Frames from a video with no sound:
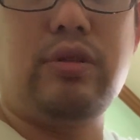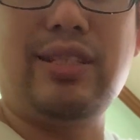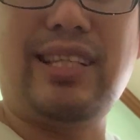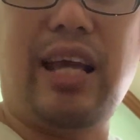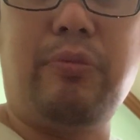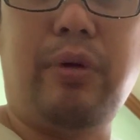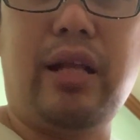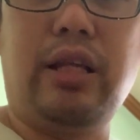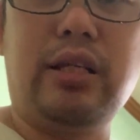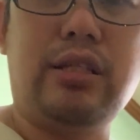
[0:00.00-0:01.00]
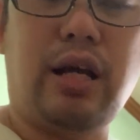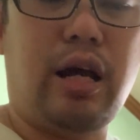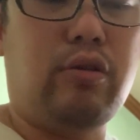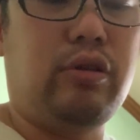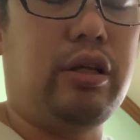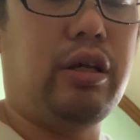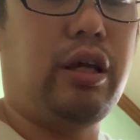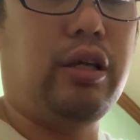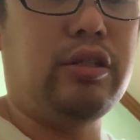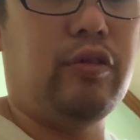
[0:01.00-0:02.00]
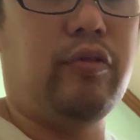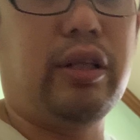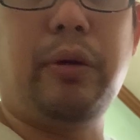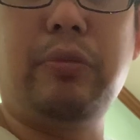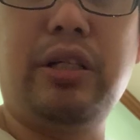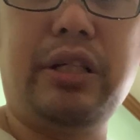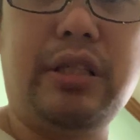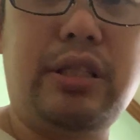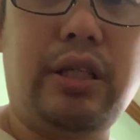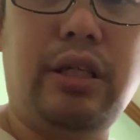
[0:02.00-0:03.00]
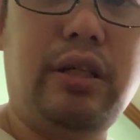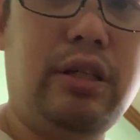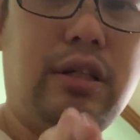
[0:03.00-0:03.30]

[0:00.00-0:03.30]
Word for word: the side paddings out in case of an emergency